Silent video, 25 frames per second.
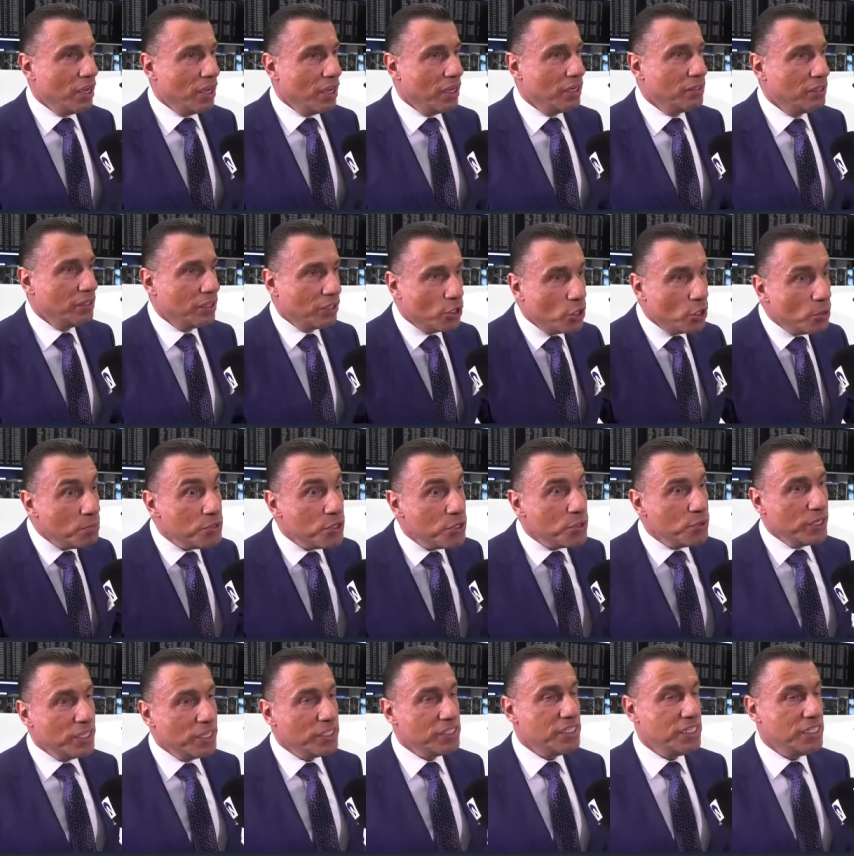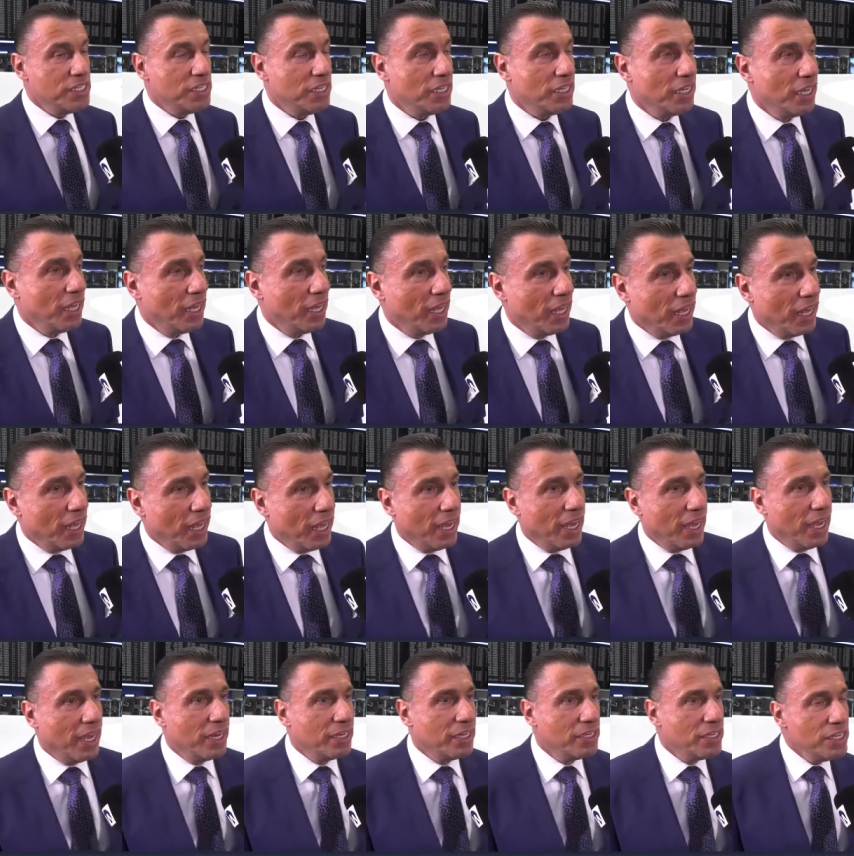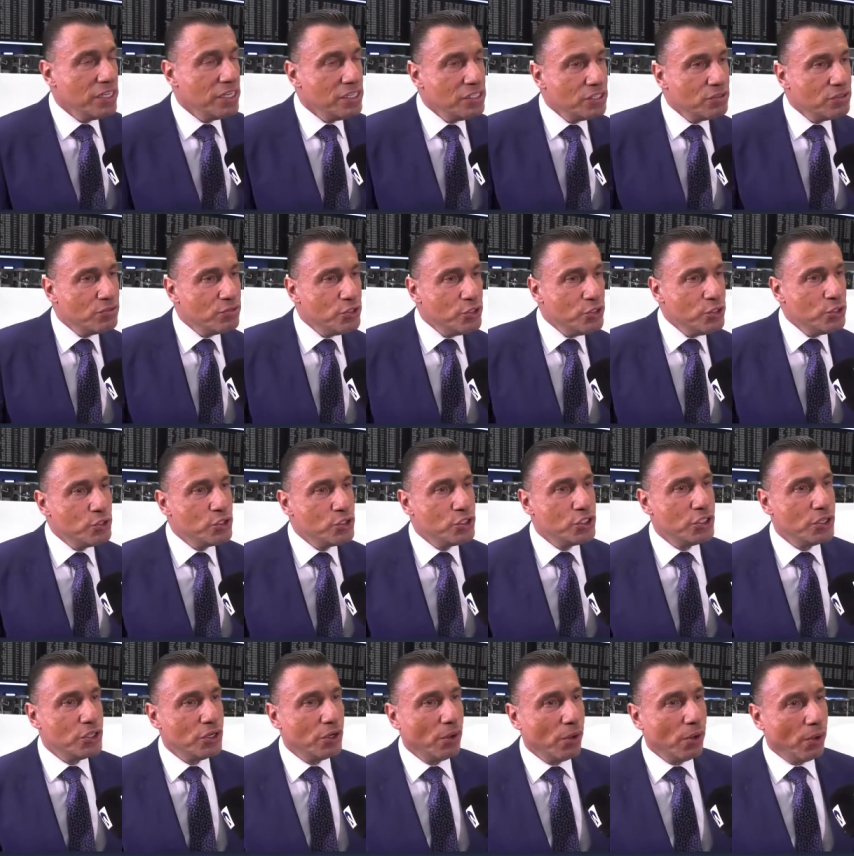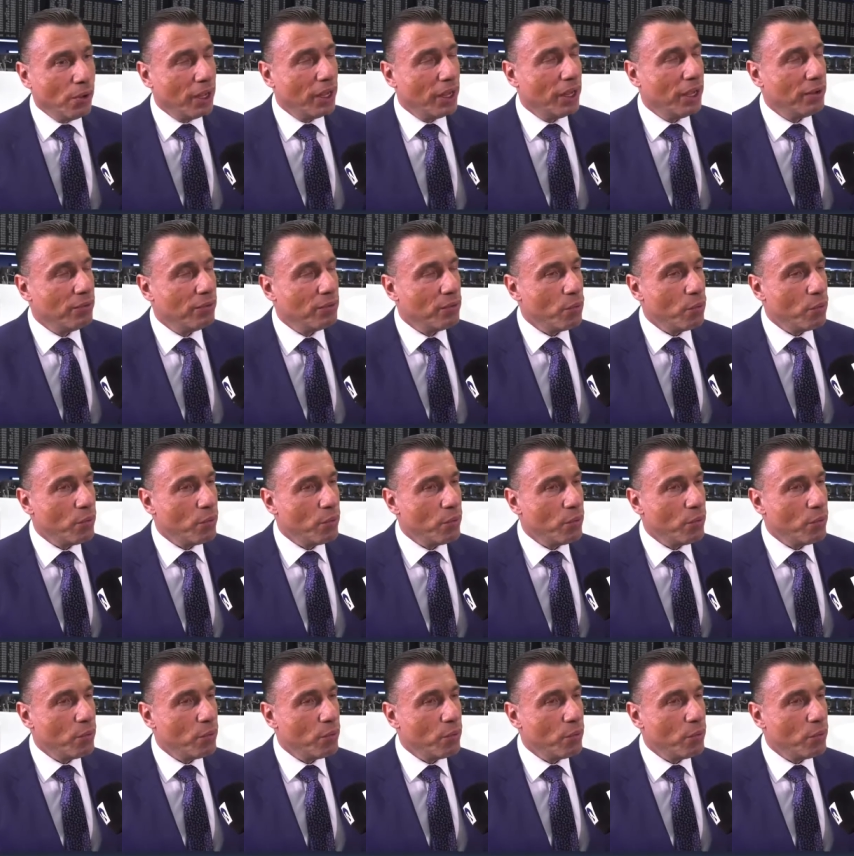in the community, and in the future uh,